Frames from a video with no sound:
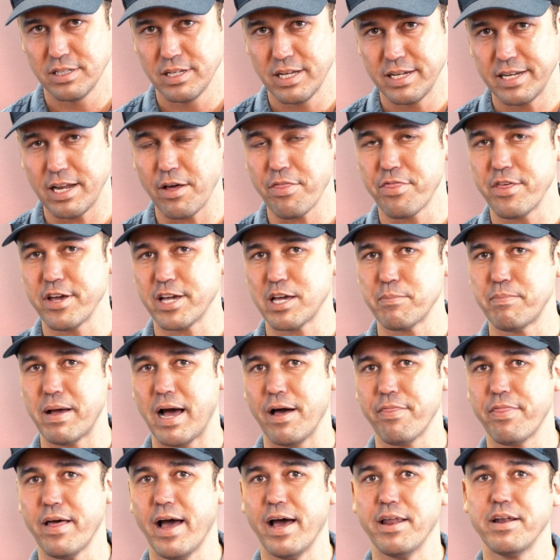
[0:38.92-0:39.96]
Now think
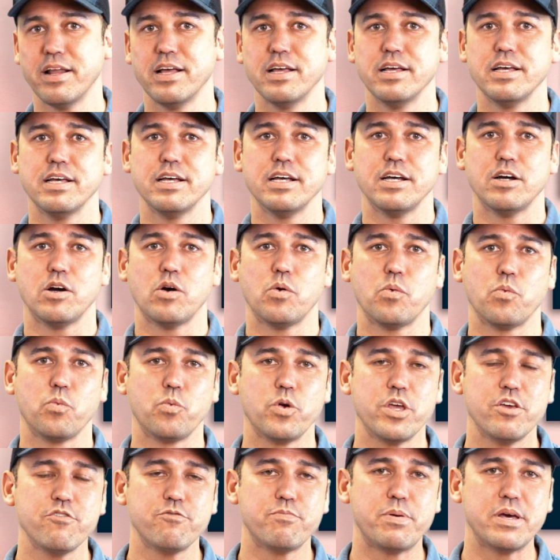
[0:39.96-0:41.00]
about that.
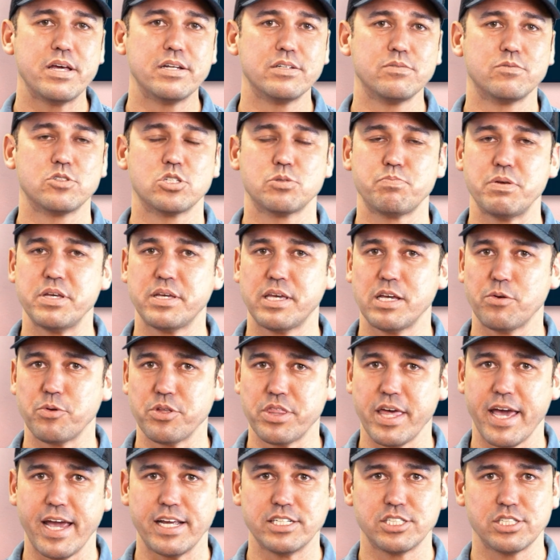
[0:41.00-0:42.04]
We've been speaking with
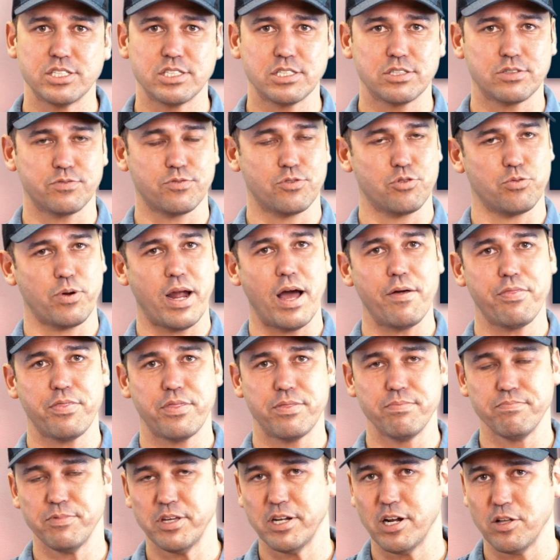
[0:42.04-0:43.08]
agents throughout
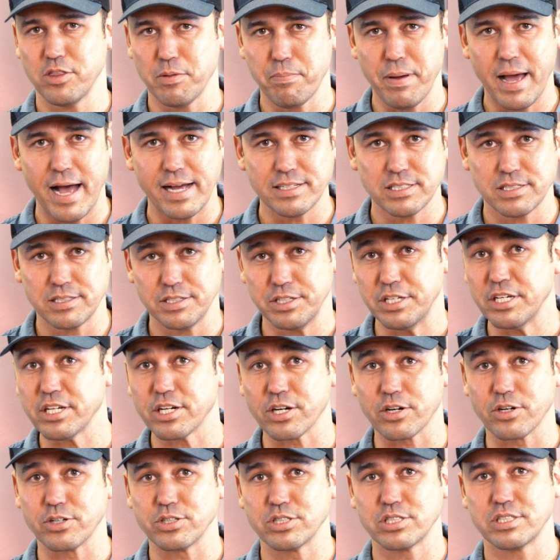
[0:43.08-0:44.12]
the past
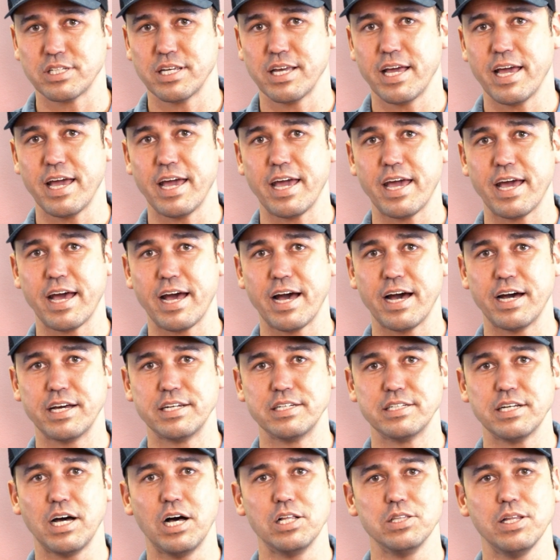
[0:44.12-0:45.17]
years,
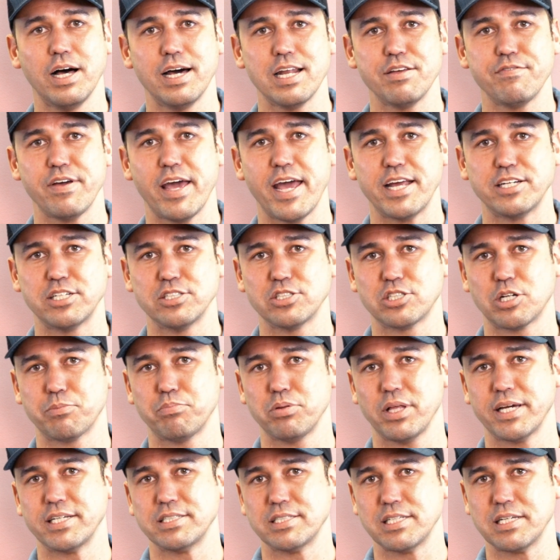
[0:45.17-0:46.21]
and a lot of agents are
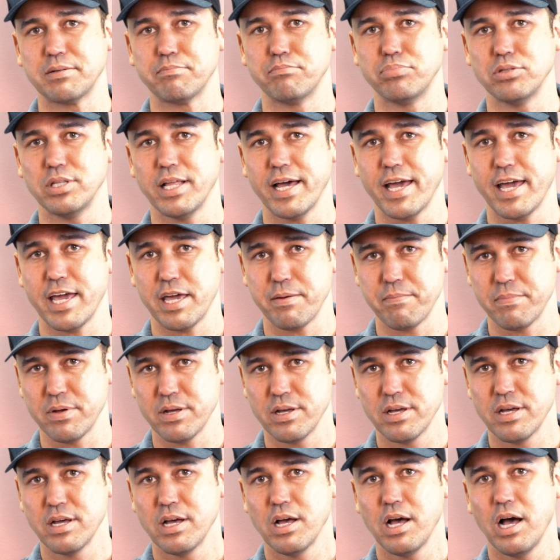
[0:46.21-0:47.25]
placing blame
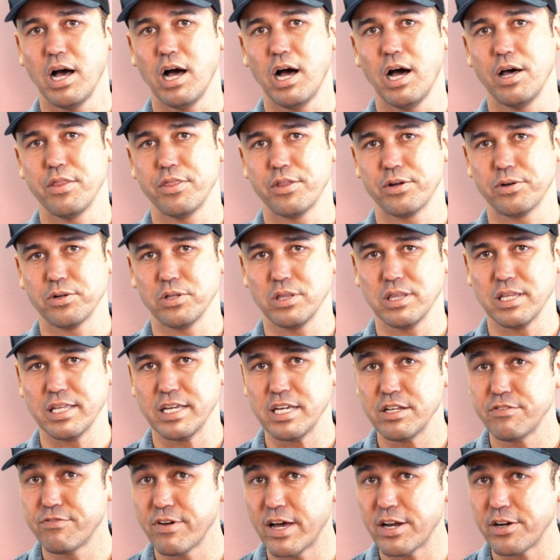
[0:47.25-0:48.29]
on their
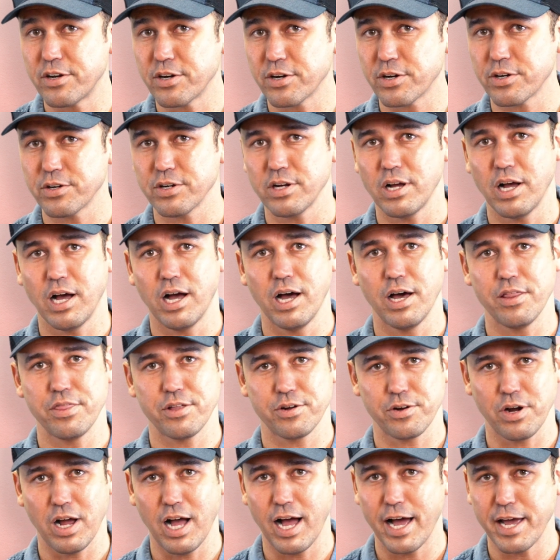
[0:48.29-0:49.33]
lead vendor, on
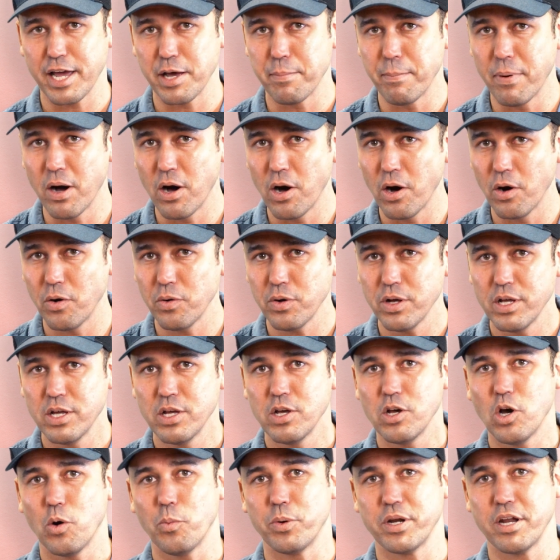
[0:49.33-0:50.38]
their IMO,
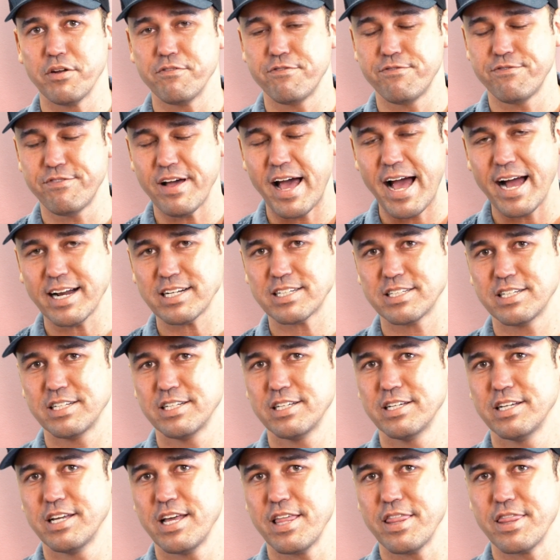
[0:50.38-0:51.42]
when in fact,
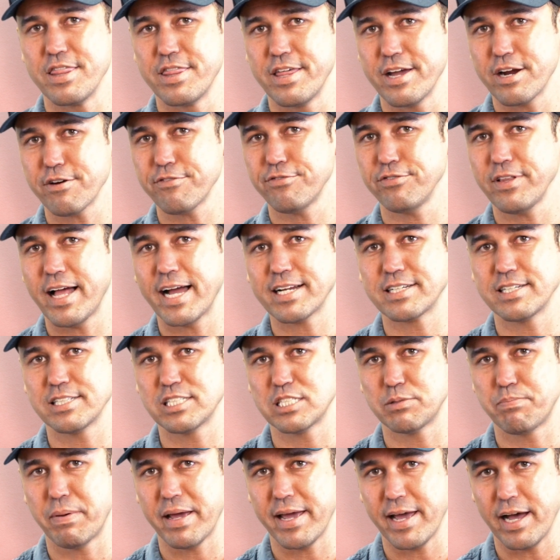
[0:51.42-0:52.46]
they're flagged as
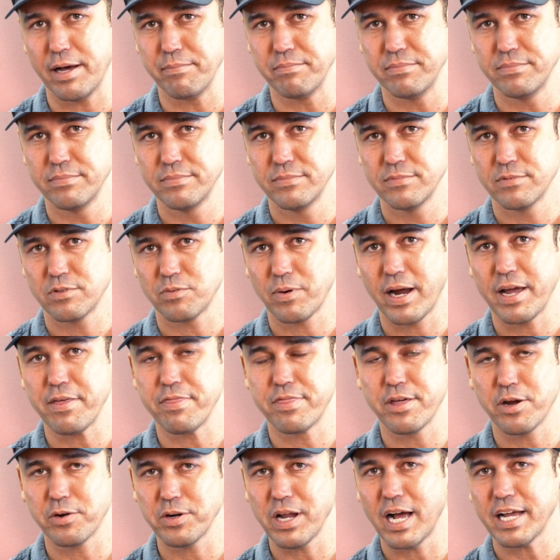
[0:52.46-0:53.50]
spam, right?
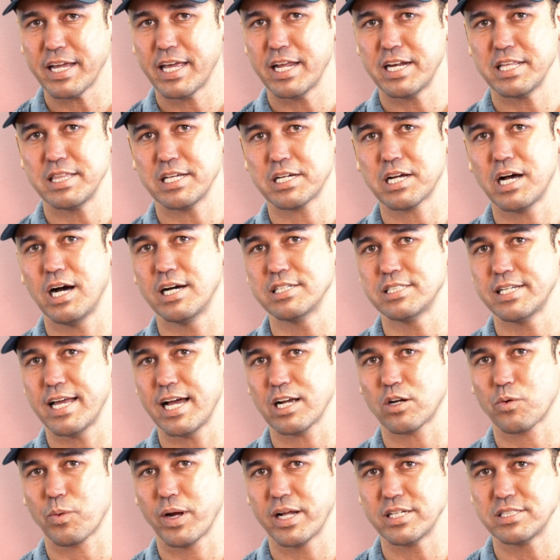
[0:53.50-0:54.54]
They're not getting the
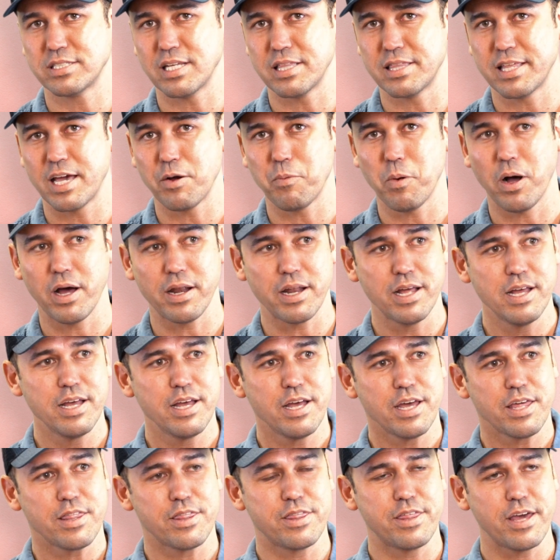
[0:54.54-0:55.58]
contact rates that they want.
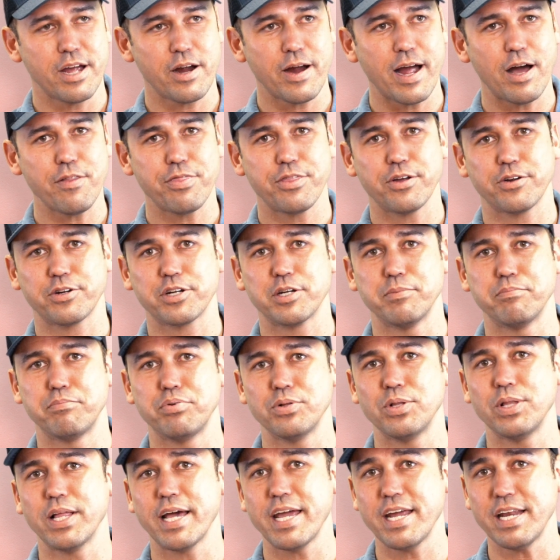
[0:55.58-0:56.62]
They're out there
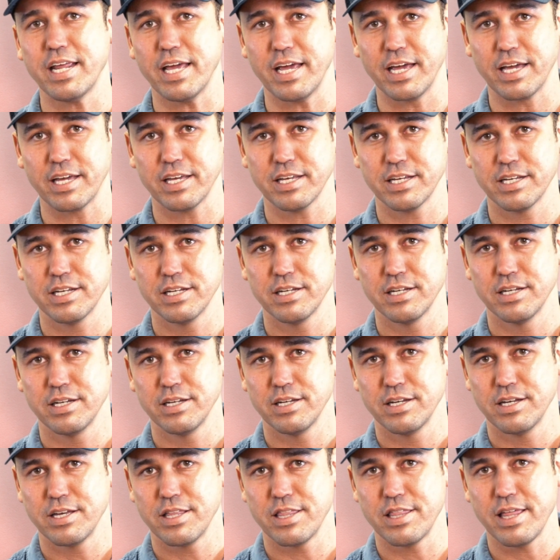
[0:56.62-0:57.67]
complaining
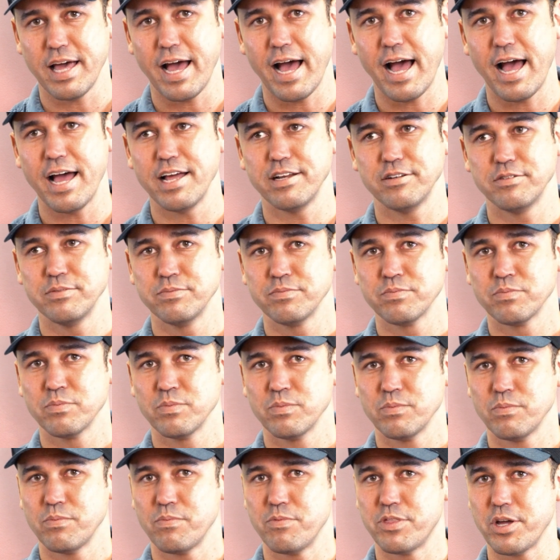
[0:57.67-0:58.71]
that
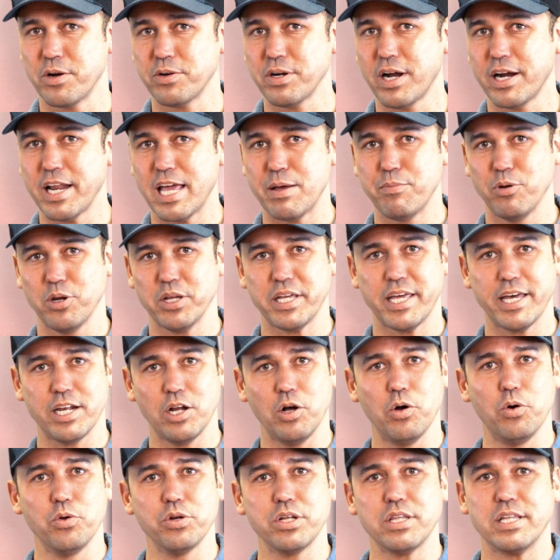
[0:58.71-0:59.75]
they're not able to get a
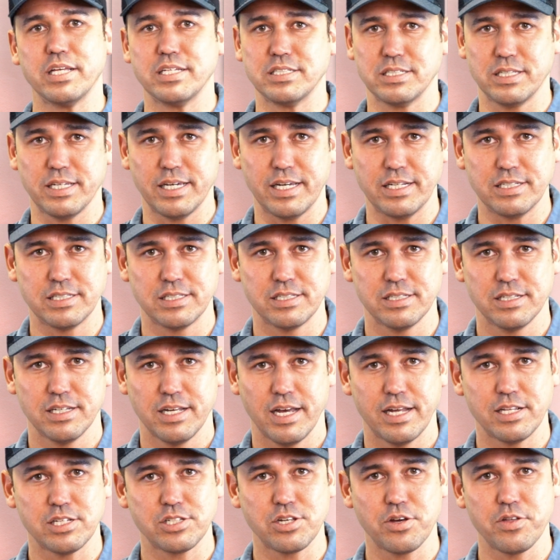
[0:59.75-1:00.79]
hold of these leads.
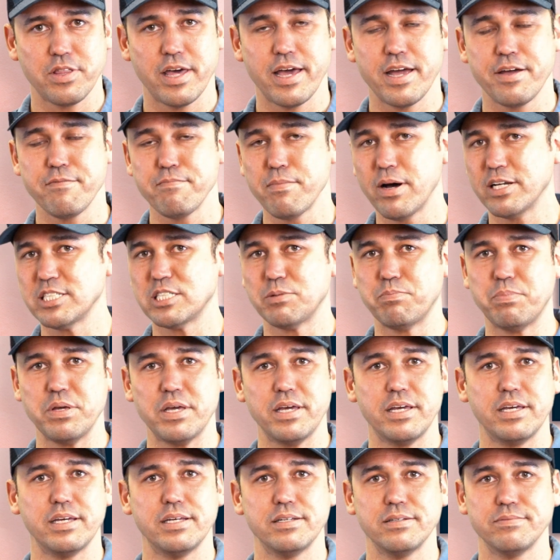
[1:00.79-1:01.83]
And so they must
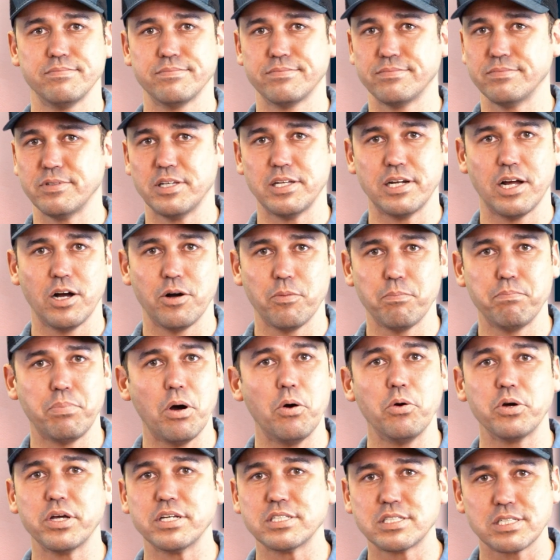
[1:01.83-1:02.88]
be,
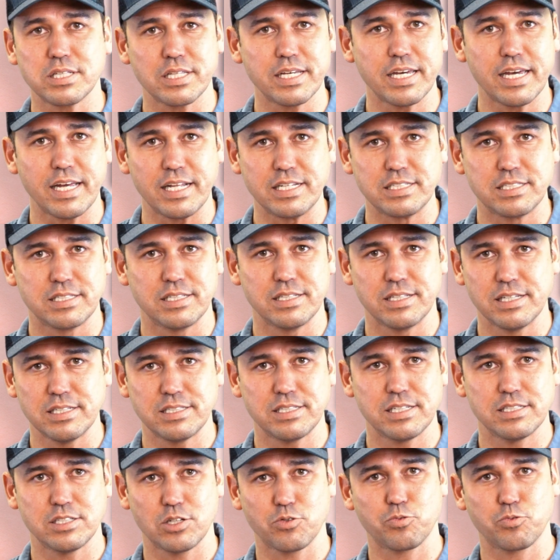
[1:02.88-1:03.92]
bogus leads. This is a